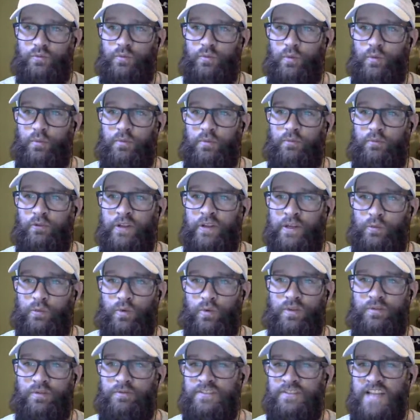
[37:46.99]
We've been
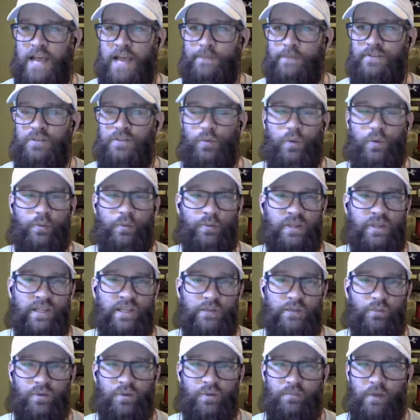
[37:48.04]
linked with Sabitzer. We've been
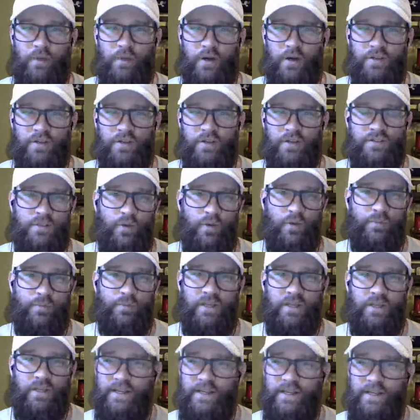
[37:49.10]
linked with Marcus Thuram. We've
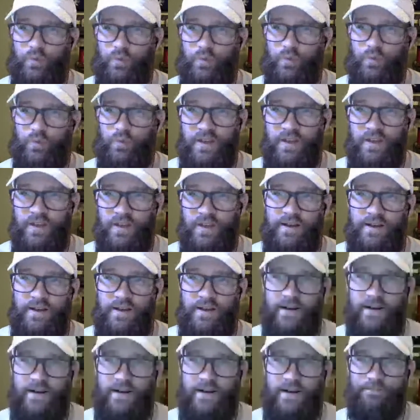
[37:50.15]
been linked with
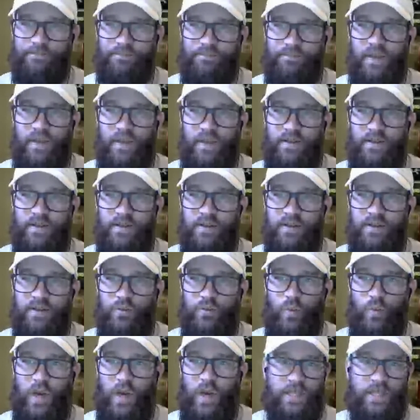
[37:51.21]

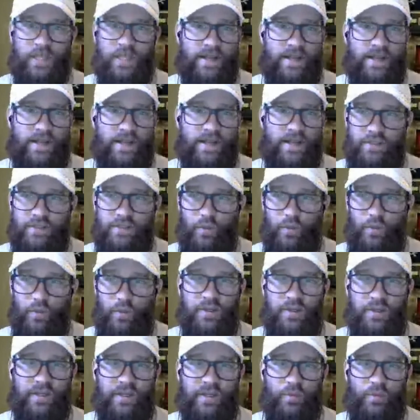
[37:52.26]
Joachim Anderson. We've
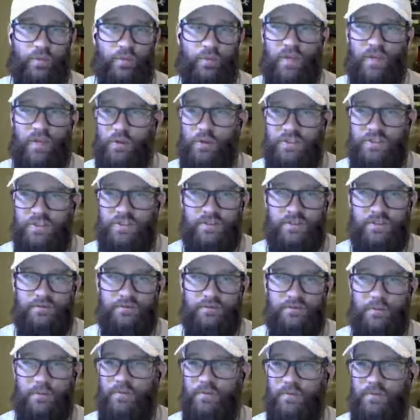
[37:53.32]
been linked with Tosin
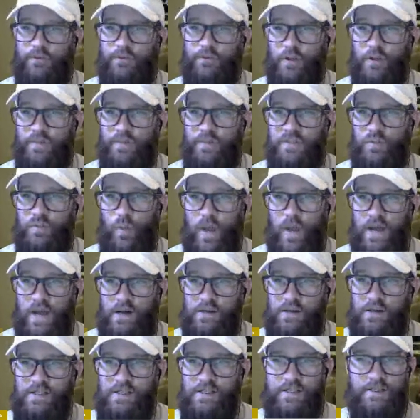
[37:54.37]
from Fulham as
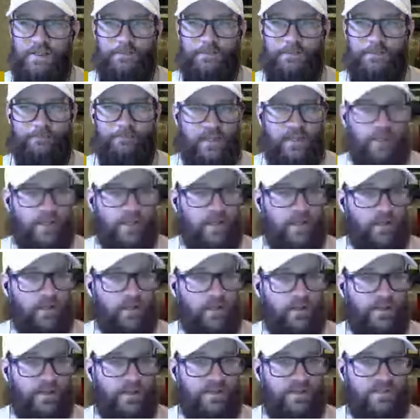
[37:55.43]
well.
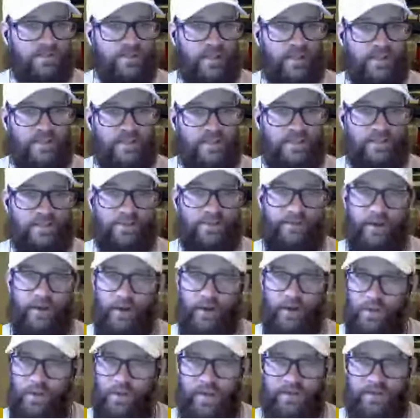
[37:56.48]
Leith says he is a very
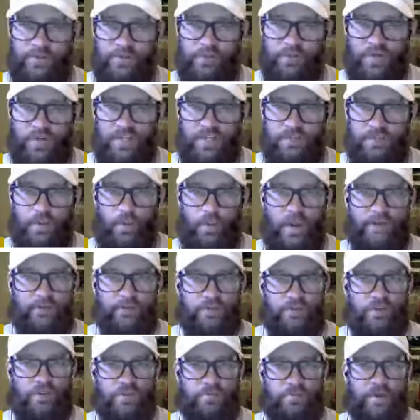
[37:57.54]
good manager. Trust me, we have
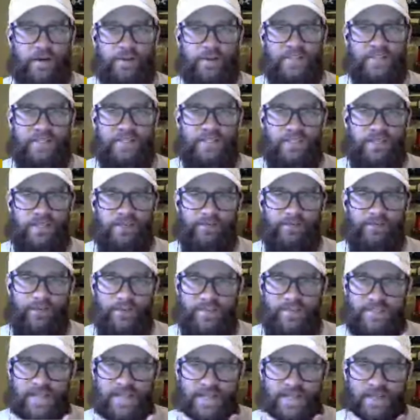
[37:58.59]
to trust Paratici and
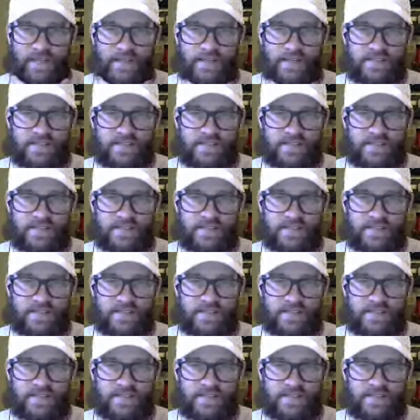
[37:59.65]
Fonseca.